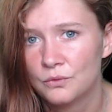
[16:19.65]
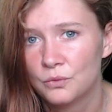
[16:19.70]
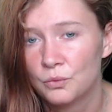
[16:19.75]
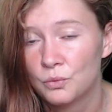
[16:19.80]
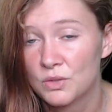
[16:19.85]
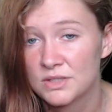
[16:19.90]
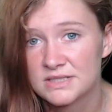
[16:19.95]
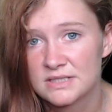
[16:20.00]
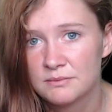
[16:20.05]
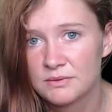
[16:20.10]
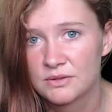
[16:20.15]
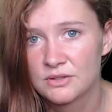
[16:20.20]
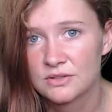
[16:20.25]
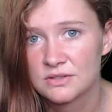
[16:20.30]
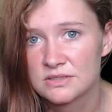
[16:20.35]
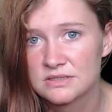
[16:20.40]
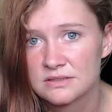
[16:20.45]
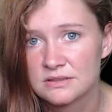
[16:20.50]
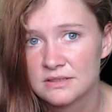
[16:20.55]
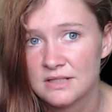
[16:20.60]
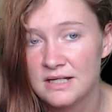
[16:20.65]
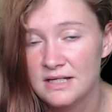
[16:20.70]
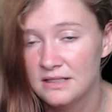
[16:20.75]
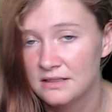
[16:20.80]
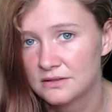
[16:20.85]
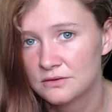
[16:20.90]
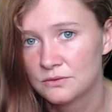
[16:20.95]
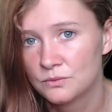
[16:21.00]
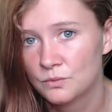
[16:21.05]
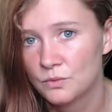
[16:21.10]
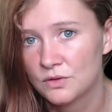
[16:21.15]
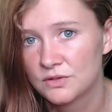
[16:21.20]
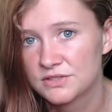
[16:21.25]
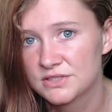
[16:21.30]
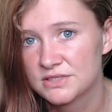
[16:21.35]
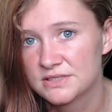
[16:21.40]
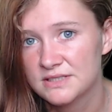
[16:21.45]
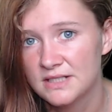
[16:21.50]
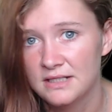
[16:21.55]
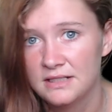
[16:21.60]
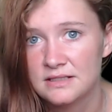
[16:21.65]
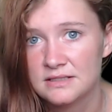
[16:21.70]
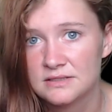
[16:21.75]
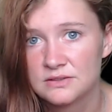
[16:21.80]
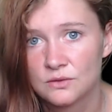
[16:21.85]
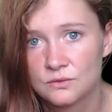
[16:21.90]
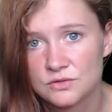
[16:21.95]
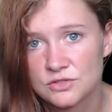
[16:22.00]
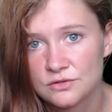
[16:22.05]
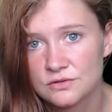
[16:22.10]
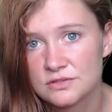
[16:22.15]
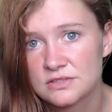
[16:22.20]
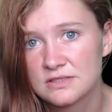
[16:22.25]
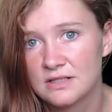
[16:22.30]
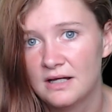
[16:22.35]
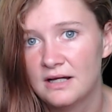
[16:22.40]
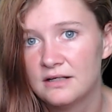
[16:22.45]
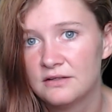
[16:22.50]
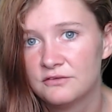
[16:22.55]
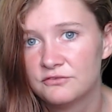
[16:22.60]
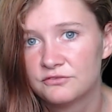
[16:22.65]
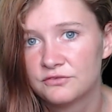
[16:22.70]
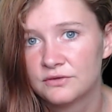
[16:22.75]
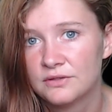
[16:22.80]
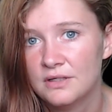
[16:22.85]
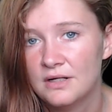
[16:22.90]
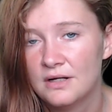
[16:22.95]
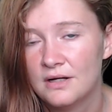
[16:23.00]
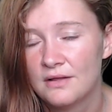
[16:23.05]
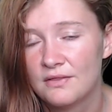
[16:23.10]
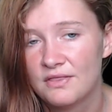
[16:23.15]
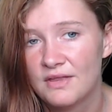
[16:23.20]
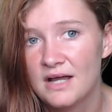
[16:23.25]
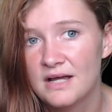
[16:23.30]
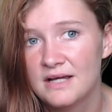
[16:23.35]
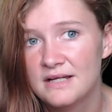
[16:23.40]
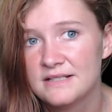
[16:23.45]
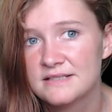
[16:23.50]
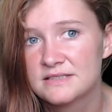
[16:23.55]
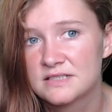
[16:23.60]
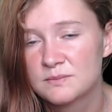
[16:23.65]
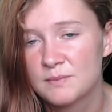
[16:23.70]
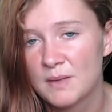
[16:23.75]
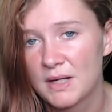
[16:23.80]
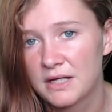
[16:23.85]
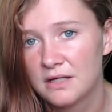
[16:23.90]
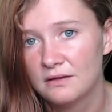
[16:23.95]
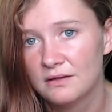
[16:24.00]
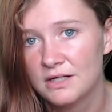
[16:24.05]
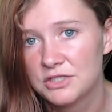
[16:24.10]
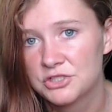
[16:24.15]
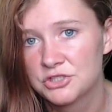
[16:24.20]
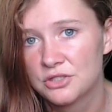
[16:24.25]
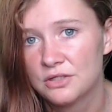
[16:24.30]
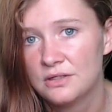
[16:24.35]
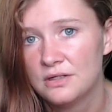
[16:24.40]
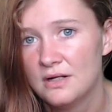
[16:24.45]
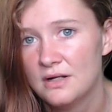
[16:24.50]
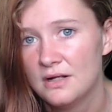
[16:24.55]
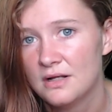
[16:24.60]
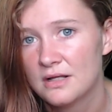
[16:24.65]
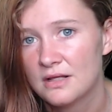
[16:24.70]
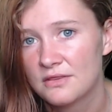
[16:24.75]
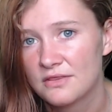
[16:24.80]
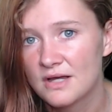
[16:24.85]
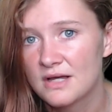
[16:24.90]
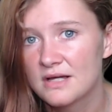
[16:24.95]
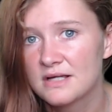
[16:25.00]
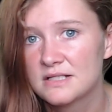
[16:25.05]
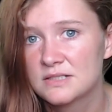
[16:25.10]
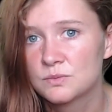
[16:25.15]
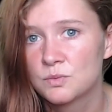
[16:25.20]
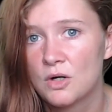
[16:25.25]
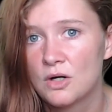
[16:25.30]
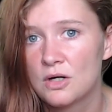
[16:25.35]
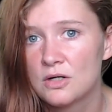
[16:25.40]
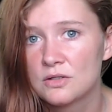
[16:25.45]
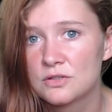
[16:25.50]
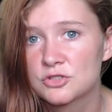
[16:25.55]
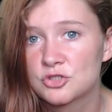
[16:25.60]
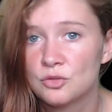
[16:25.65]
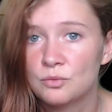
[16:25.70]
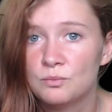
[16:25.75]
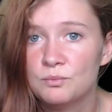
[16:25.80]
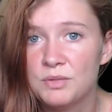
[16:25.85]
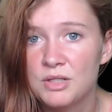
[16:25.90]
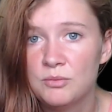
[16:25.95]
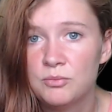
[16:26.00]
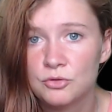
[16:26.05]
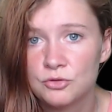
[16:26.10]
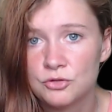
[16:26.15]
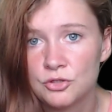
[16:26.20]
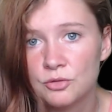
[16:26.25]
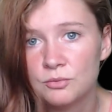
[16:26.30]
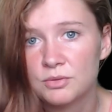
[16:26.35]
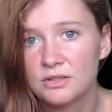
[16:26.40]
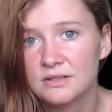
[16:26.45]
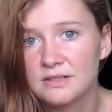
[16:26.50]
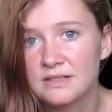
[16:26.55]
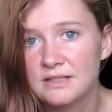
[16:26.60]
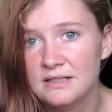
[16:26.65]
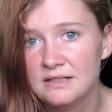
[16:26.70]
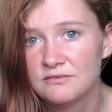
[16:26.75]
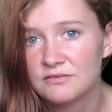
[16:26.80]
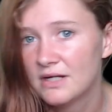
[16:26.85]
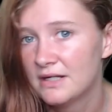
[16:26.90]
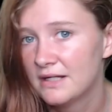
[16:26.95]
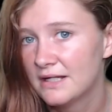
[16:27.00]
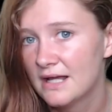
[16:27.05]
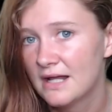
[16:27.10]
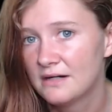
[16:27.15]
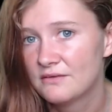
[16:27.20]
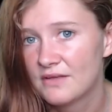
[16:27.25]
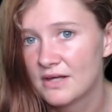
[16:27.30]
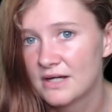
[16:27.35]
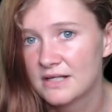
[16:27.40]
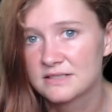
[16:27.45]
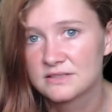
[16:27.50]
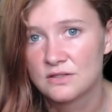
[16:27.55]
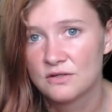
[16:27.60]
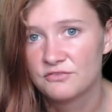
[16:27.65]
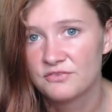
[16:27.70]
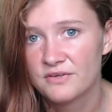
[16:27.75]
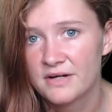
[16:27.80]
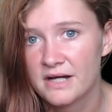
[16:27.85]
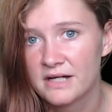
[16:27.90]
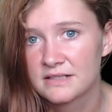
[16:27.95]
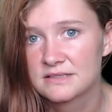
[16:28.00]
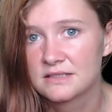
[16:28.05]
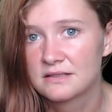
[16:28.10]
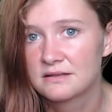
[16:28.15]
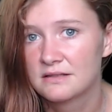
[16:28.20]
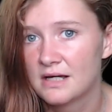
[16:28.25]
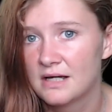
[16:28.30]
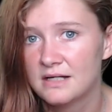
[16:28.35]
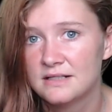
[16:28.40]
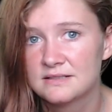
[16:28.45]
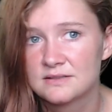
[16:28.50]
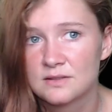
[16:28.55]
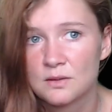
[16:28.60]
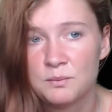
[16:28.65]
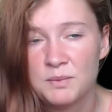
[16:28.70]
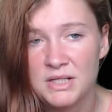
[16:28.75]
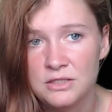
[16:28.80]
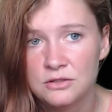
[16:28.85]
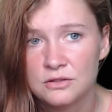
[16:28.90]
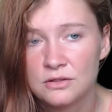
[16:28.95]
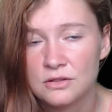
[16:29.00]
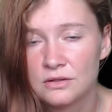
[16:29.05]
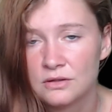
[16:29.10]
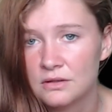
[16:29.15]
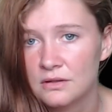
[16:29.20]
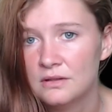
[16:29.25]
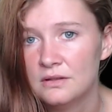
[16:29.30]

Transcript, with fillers: Was it because he didn't want to take his own son's life? That is a speculation. That is what some people do believe. Again, that is not fact. That is opinion.